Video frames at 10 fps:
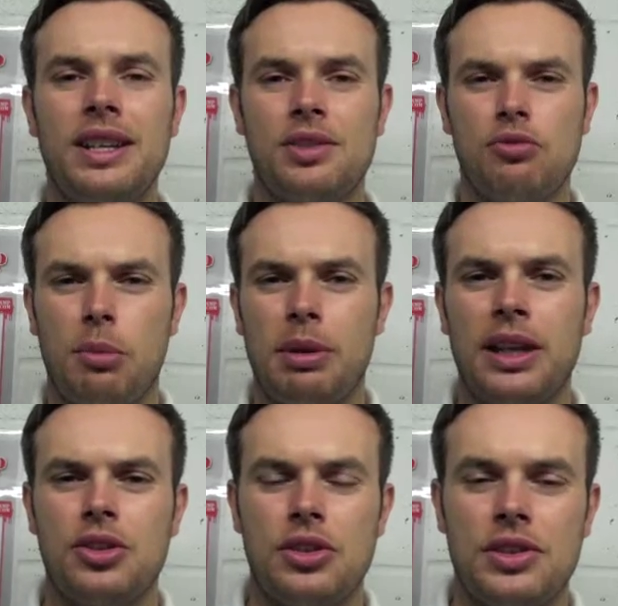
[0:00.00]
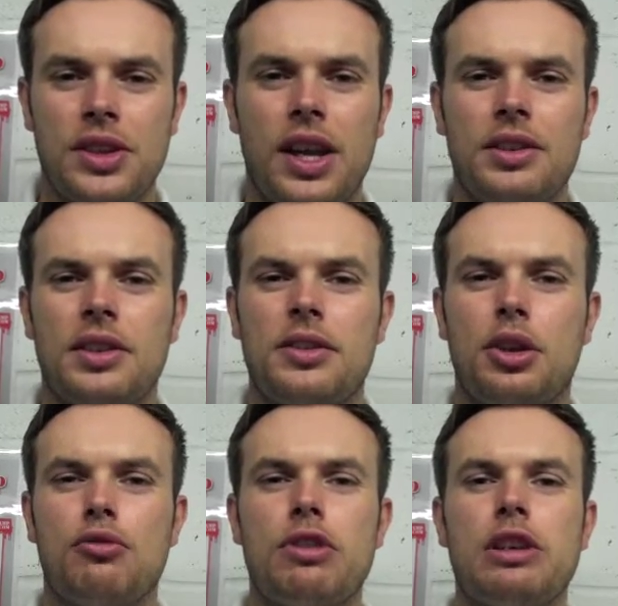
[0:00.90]
isn't replenishing cells, it's
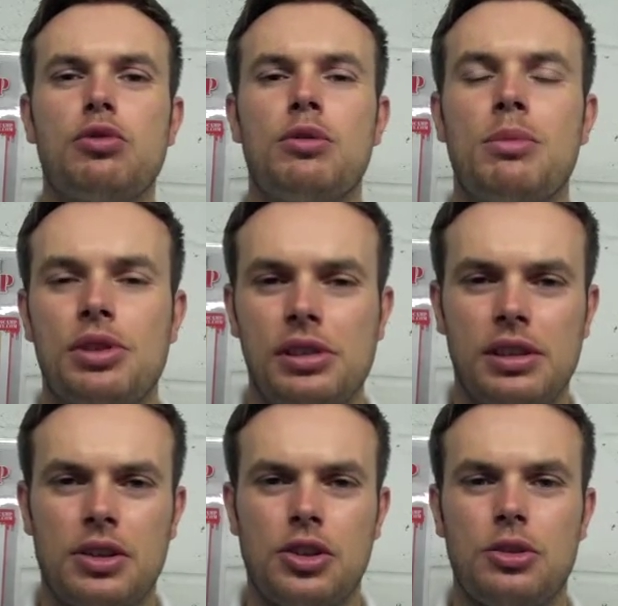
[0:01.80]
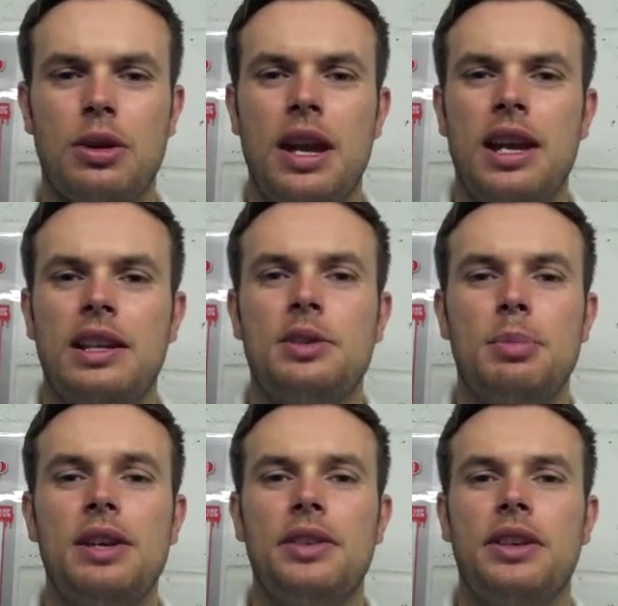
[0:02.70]
not regrowing muscle tissue, it's
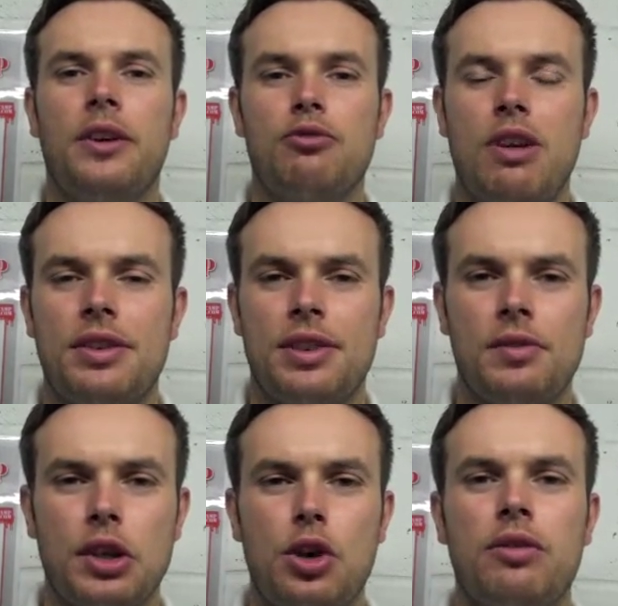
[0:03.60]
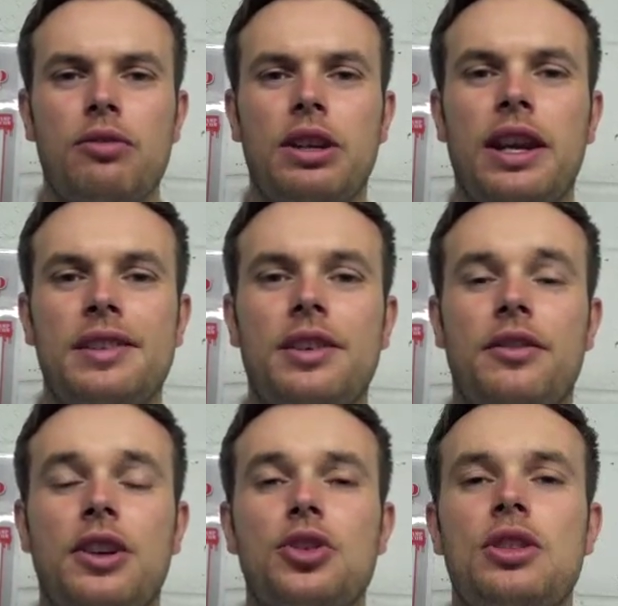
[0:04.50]
basically not resting and recovering it
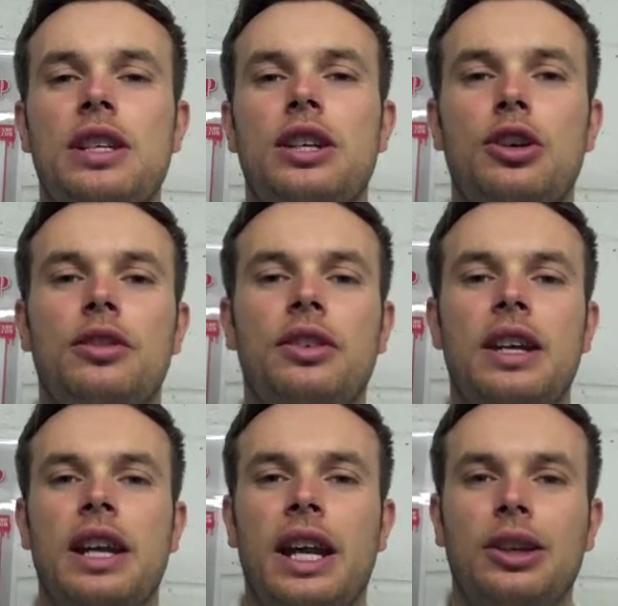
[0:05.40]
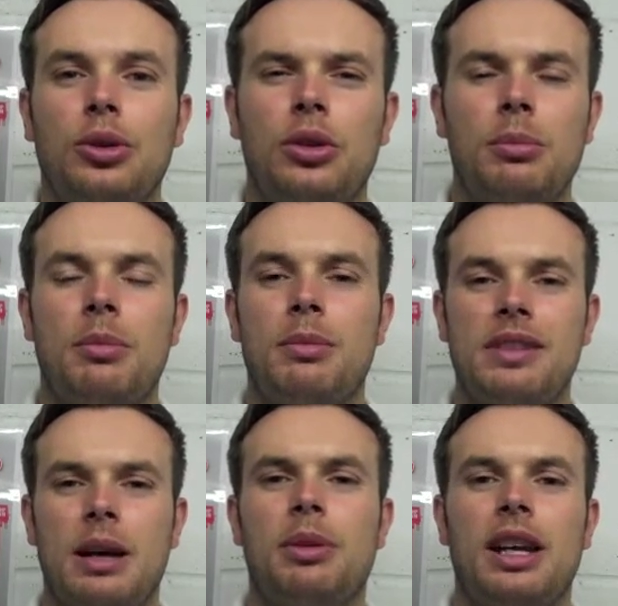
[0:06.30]
sufficiently enough in order to
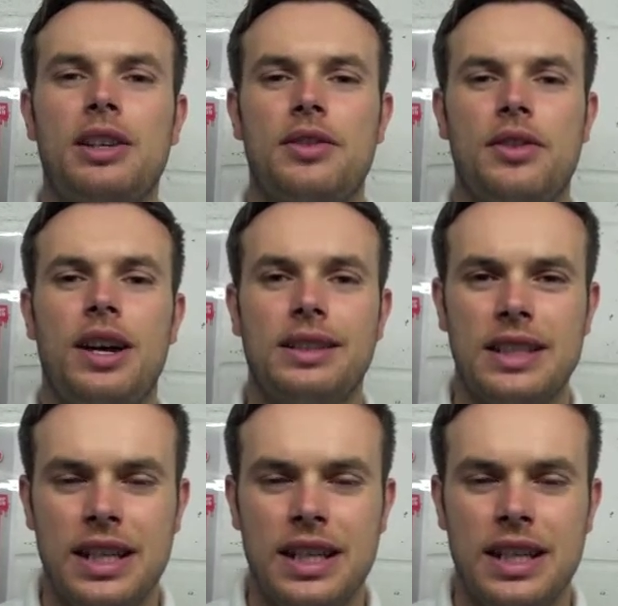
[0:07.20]
metabolize fat.